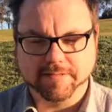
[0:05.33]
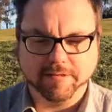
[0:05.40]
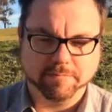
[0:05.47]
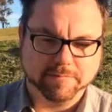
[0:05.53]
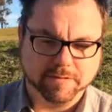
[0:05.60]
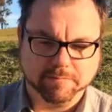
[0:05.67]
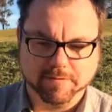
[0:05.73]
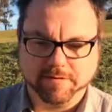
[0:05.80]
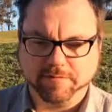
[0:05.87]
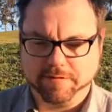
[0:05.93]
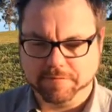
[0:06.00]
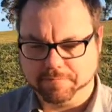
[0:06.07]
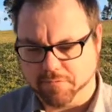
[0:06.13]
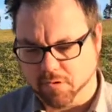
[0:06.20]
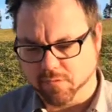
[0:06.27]
going to be a bit of an
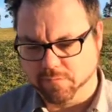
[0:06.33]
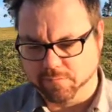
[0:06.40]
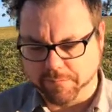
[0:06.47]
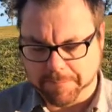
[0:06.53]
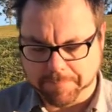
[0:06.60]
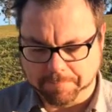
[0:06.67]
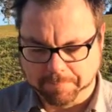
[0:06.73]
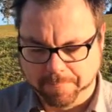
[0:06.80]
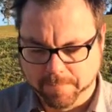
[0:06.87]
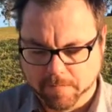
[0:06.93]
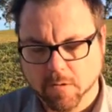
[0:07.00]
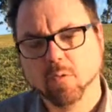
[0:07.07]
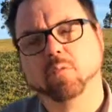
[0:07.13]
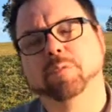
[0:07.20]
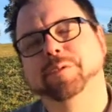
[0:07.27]
involved one.
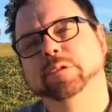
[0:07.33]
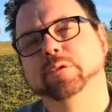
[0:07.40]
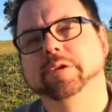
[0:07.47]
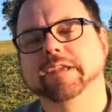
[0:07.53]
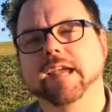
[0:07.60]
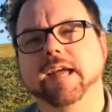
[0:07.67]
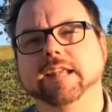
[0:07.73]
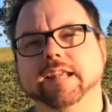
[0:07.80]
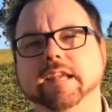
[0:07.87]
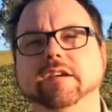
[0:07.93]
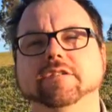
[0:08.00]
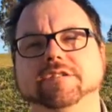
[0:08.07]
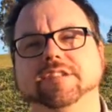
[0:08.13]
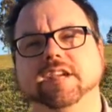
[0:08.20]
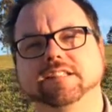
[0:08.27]
What we're looking at
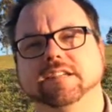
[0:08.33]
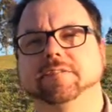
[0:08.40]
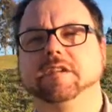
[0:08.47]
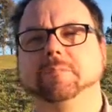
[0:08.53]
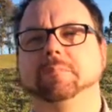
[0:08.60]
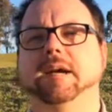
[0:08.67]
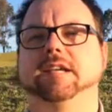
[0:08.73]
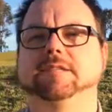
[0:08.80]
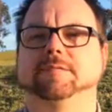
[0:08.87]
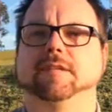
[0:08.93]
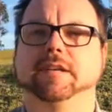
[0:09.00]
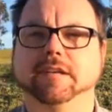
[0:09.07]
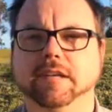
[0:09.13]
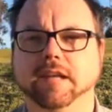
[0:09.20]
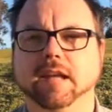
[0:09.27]
here is activity-based
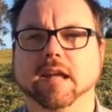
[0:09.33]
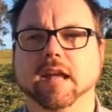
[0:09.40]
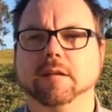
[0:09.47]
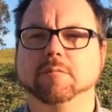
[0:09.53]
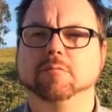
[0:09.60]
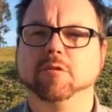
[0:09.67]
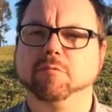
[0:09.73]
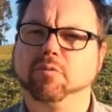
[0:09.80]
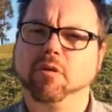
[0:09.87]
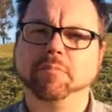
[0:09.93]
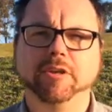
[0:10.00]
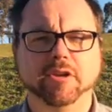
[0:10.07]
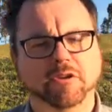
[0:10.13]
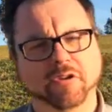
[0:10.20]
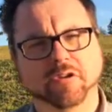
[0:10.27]
funding, and you've
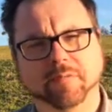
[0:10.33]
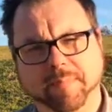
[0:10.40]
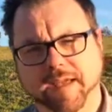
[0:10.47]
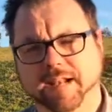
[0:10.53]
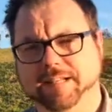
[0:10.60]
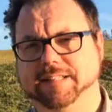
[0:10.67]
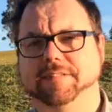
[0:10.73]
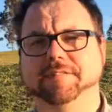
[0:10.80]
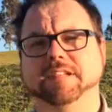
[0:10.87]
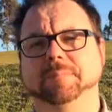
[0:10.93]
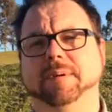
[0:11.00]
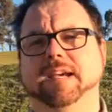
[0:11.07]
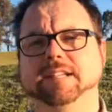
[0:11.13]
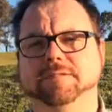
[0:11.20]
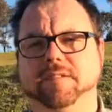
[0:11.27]
probably heard about
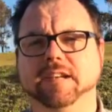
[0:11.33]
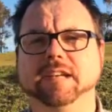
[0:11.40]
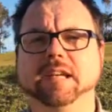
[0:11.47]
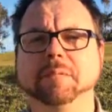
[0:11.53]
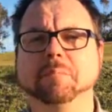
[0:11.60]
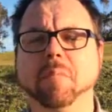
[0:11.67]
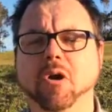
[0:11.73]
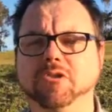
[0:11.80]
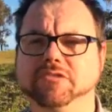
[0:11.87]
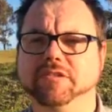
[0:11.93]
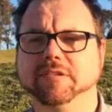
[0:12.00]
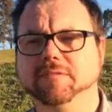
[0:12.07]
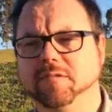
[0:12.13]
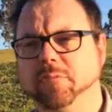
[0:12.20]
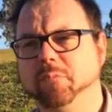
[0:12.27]
activity-based funding
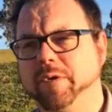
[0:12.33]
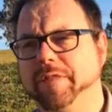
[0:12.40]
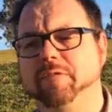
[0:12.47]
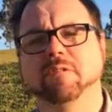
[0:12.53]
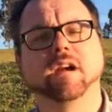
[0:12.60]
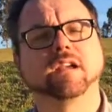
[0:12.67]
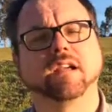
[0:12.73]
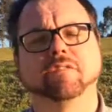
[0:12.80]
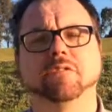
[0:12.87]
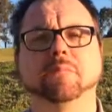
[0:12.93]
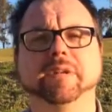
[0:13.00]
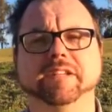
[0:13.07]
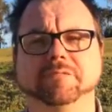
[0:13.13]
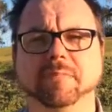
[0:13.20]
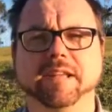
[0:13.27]
mostly from when the Rudd
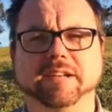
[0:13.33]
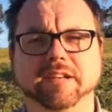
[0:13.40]
government